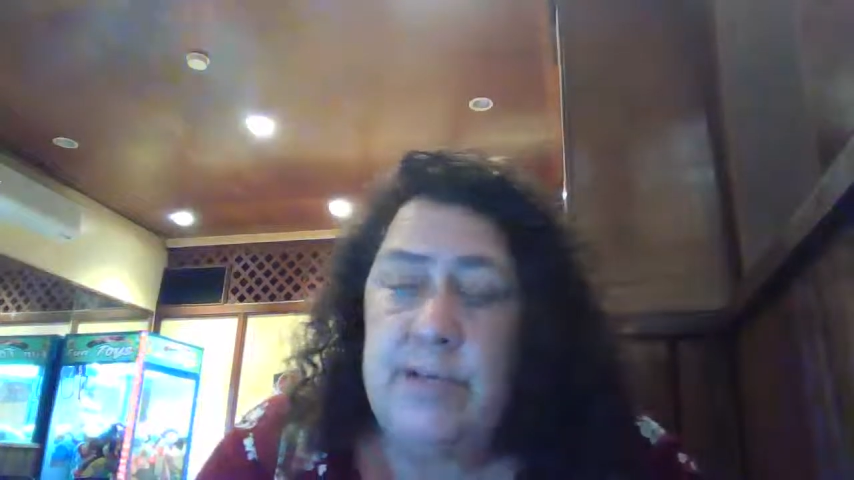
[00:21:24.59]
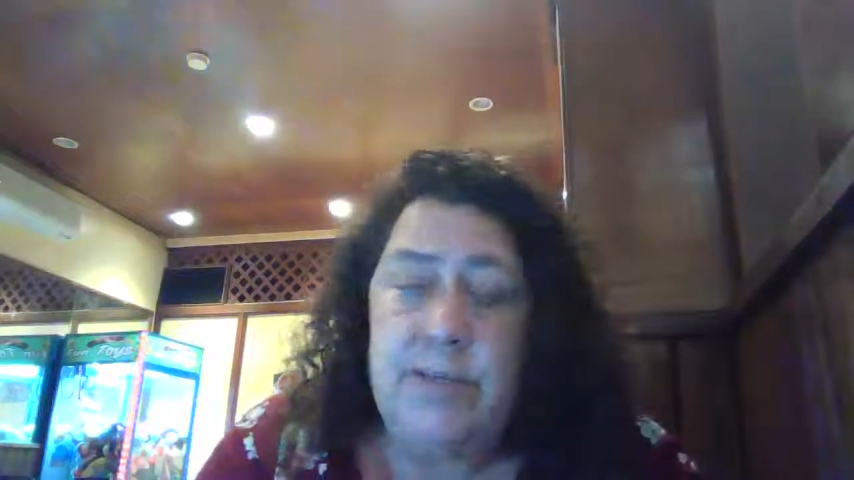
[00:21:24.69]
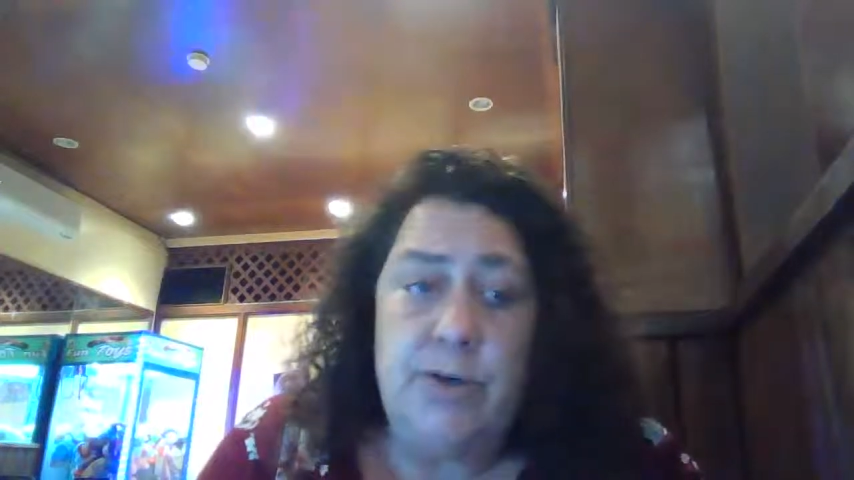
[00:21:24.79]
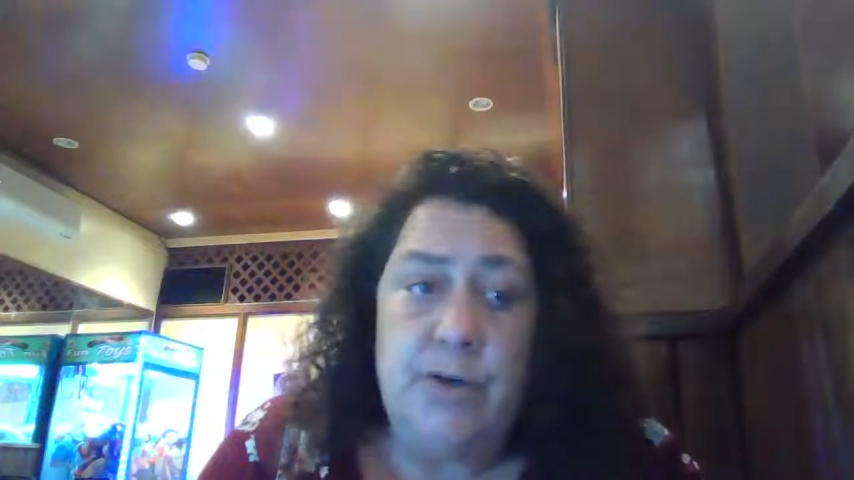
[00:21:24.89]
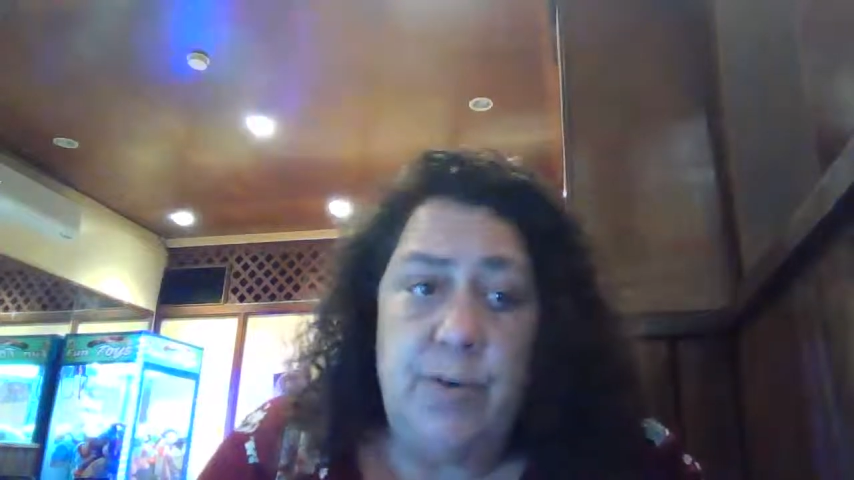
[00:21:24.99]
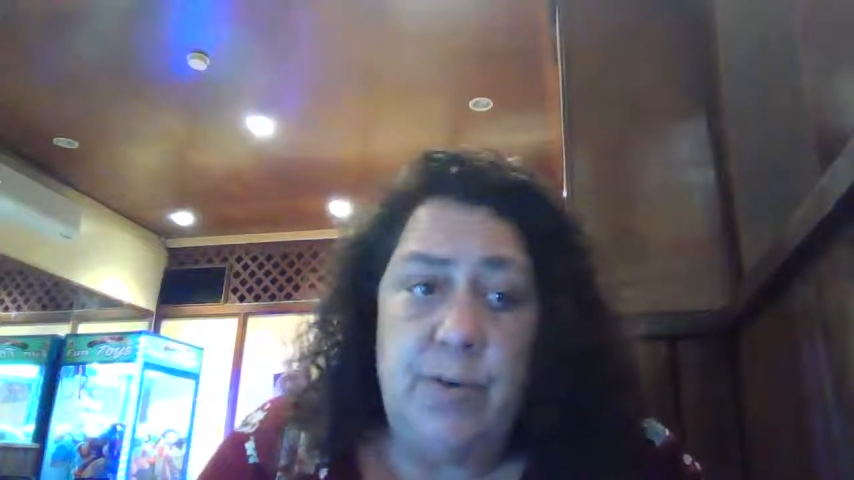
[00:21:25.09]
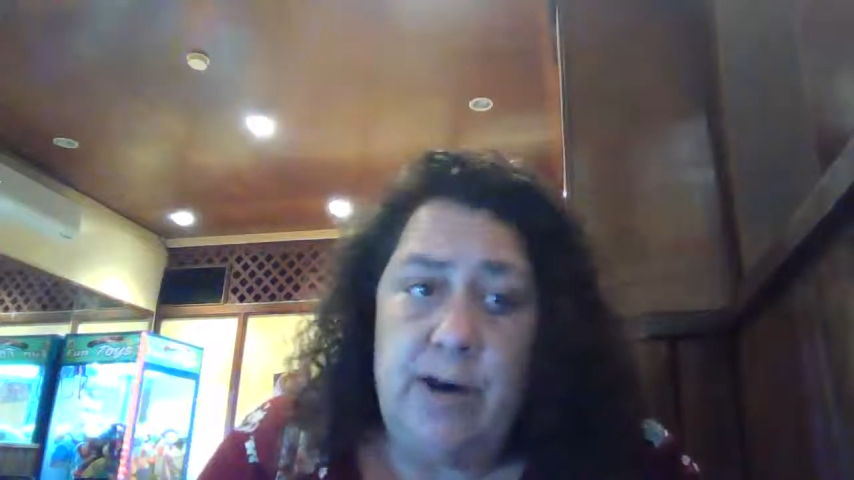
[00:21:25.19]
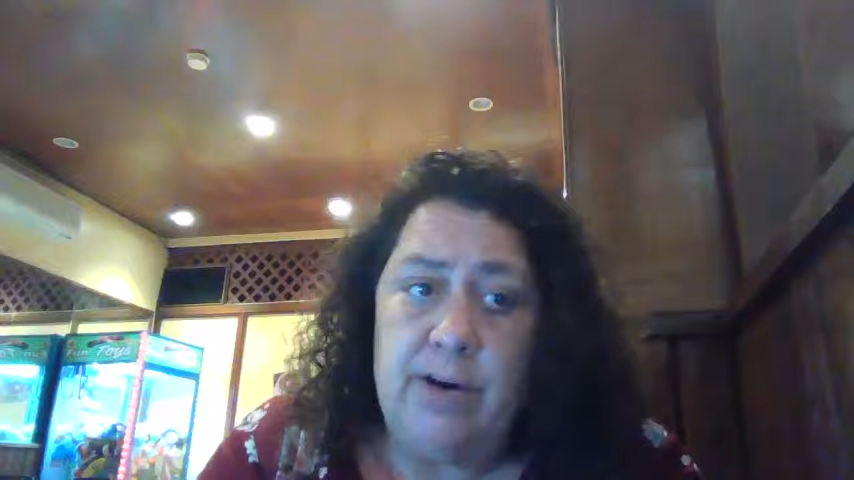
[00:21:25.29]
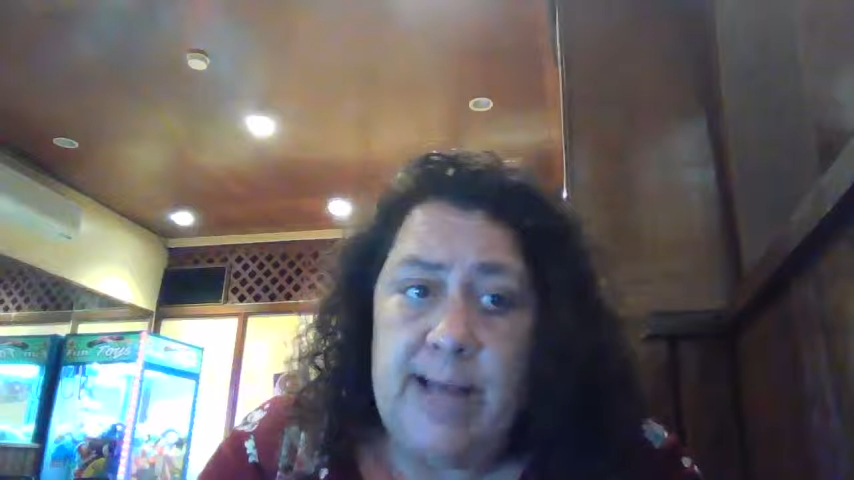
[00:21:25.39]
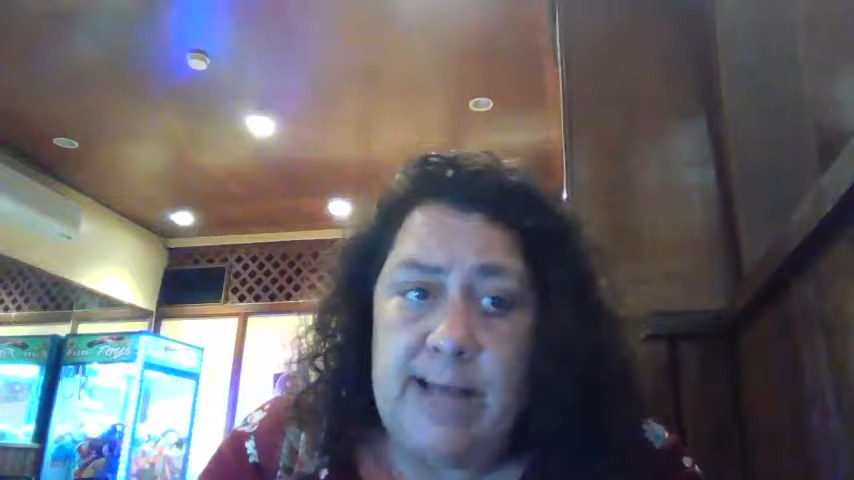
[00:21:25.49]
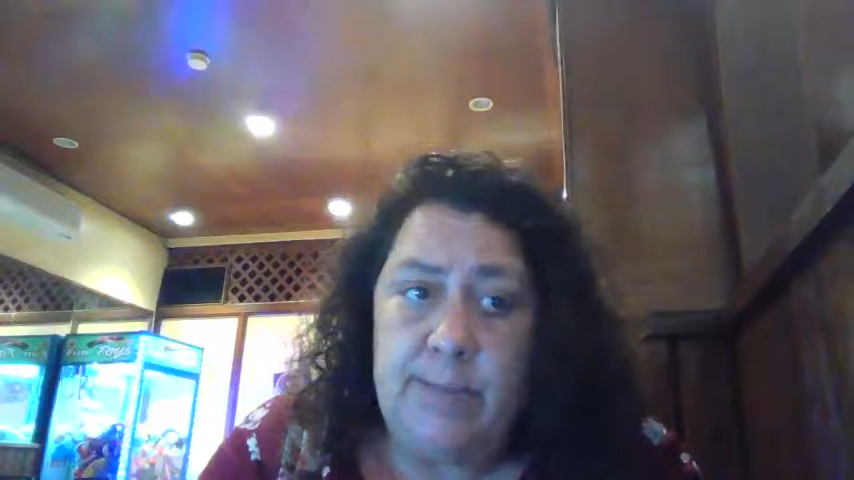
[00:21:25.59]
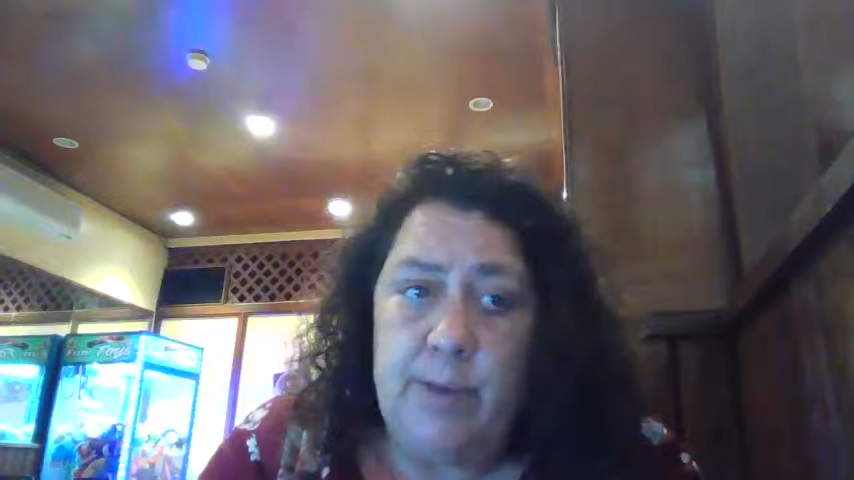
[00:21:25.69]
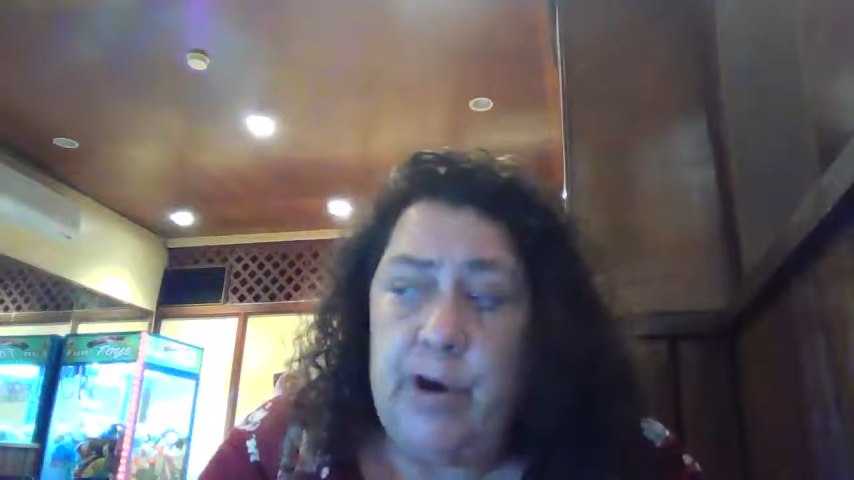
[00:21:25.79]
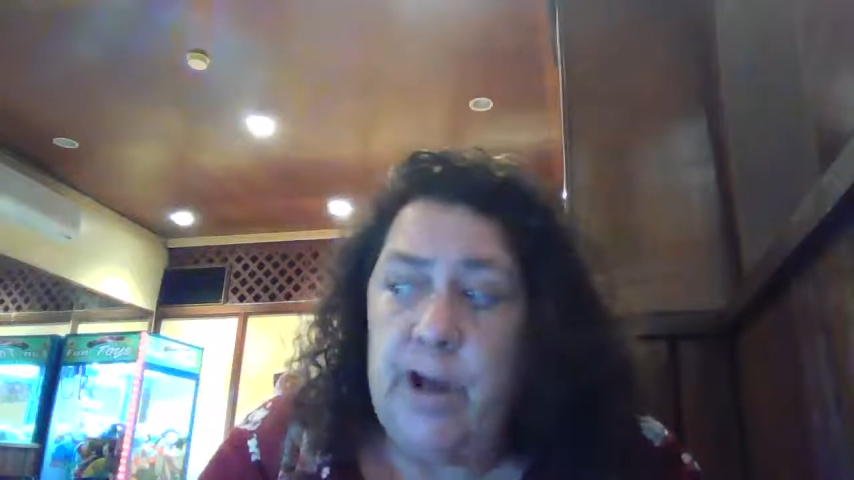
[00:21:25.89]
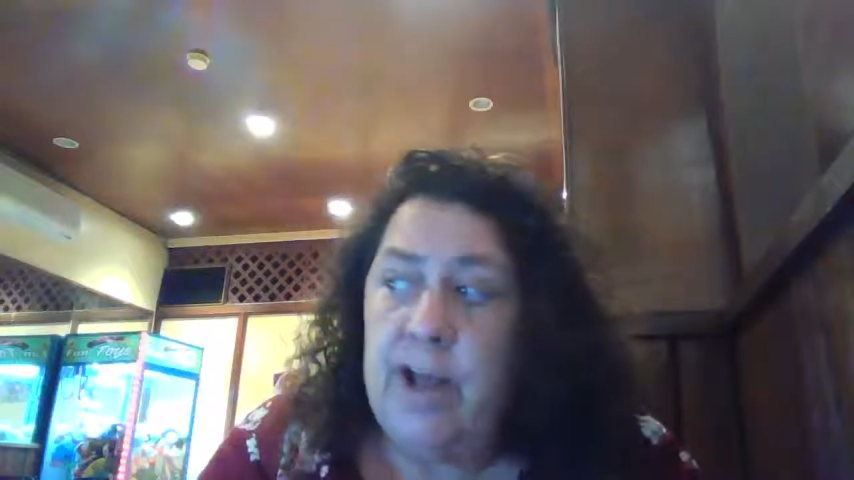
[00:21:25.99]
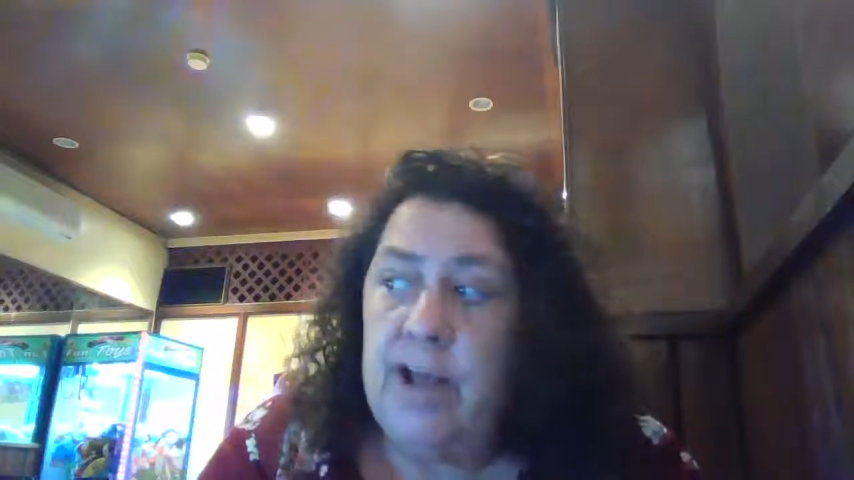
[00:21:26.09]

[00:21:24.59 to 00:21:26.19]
Research Writer textbook,